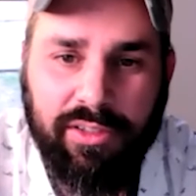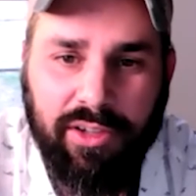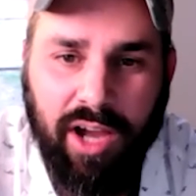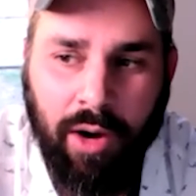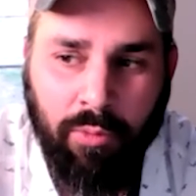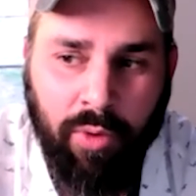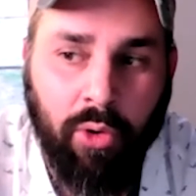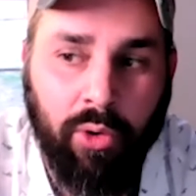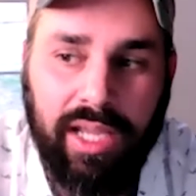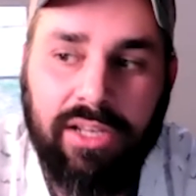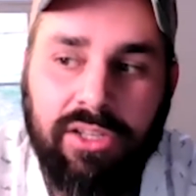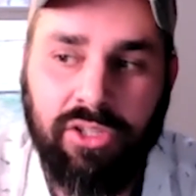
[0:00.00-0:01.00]

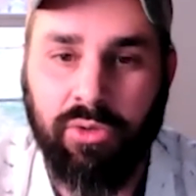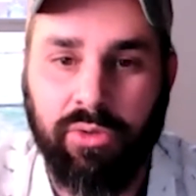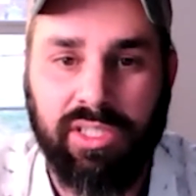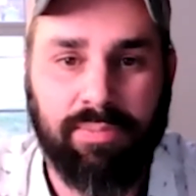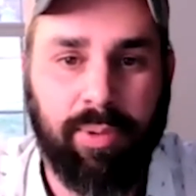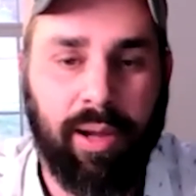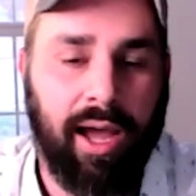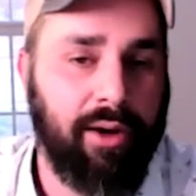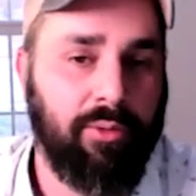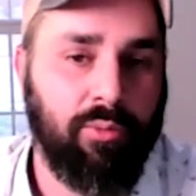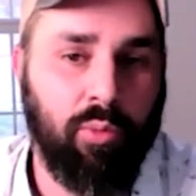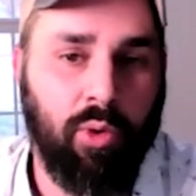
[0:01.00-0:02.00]
into the spot
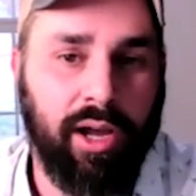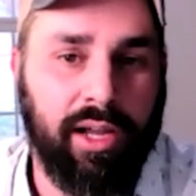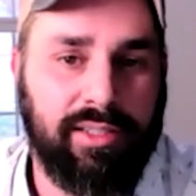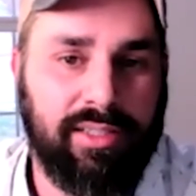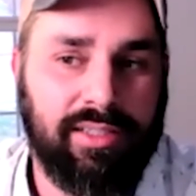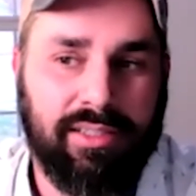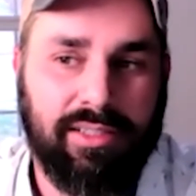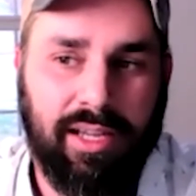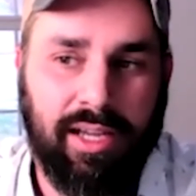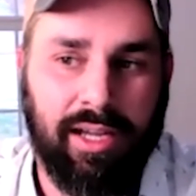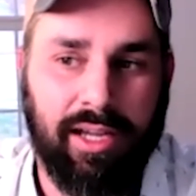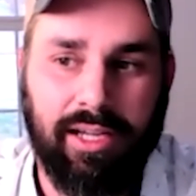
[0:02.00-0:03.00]
what
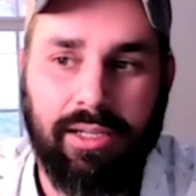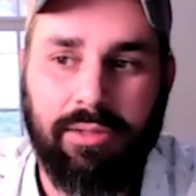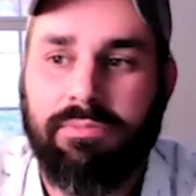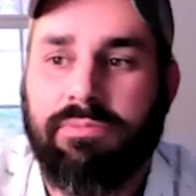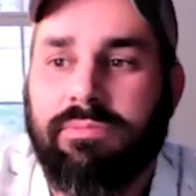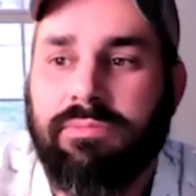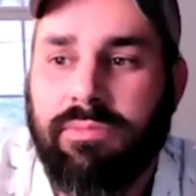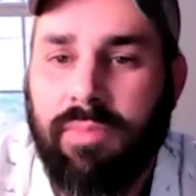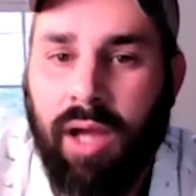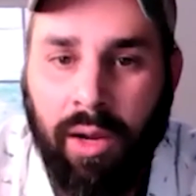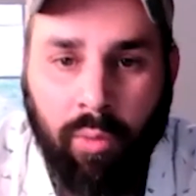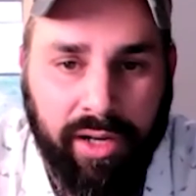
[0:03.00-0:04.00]

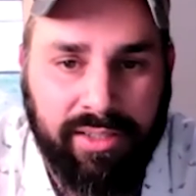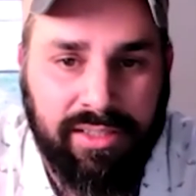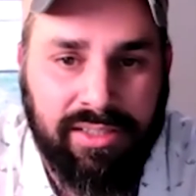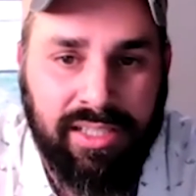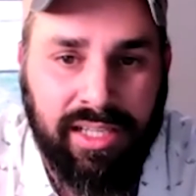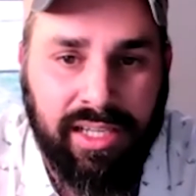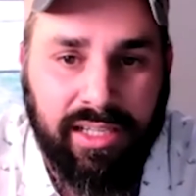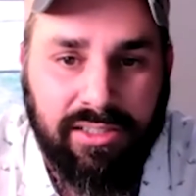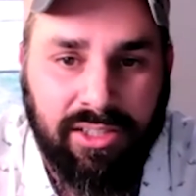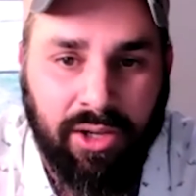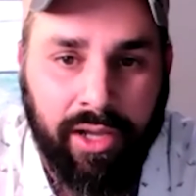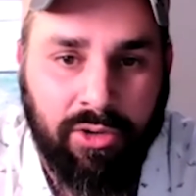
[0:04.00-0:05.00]
I wanted to see.
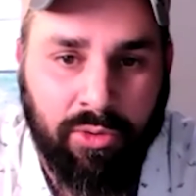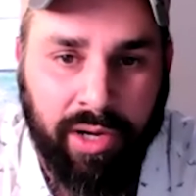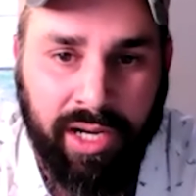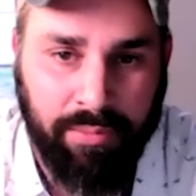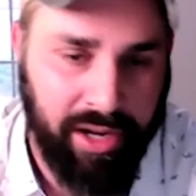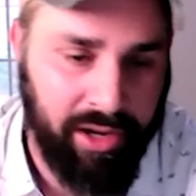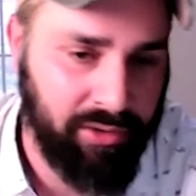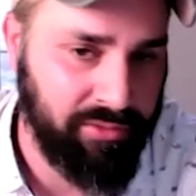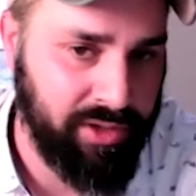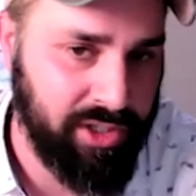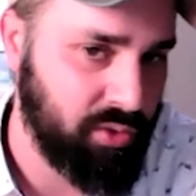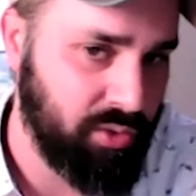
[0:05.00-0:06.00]
So I created my own
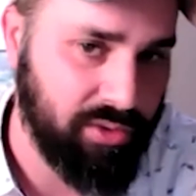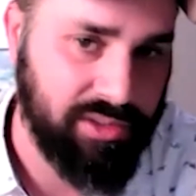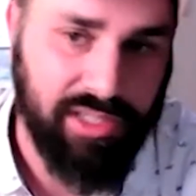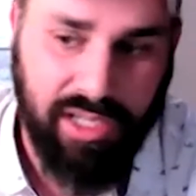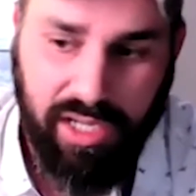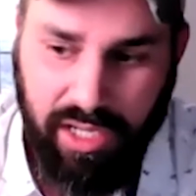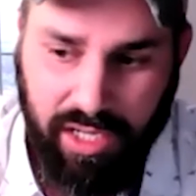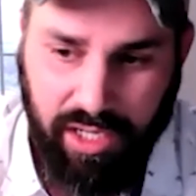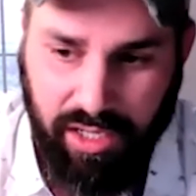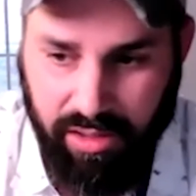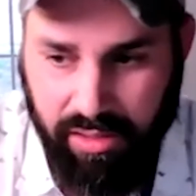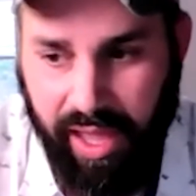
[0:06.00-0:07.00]
visuals
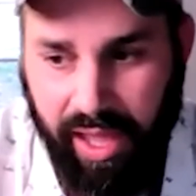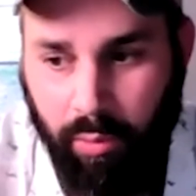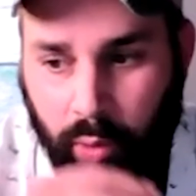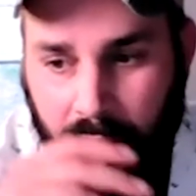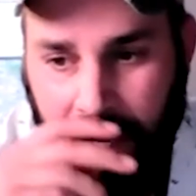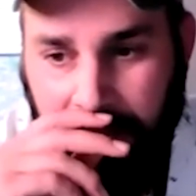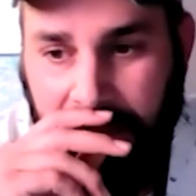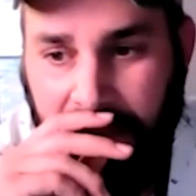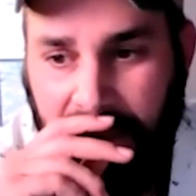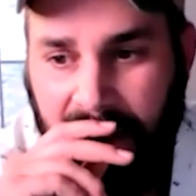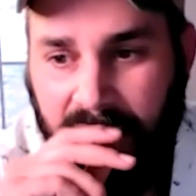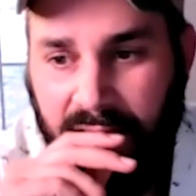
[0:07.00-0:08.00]
that way.
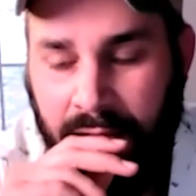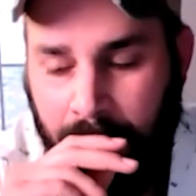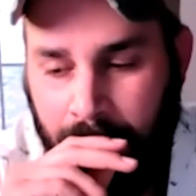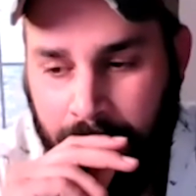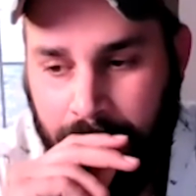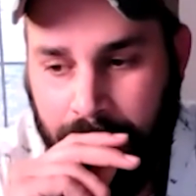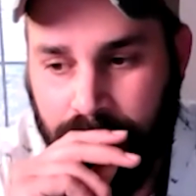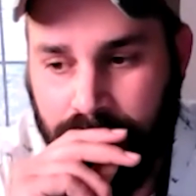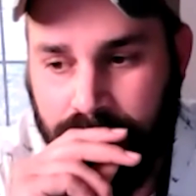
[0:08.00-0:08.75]
Um,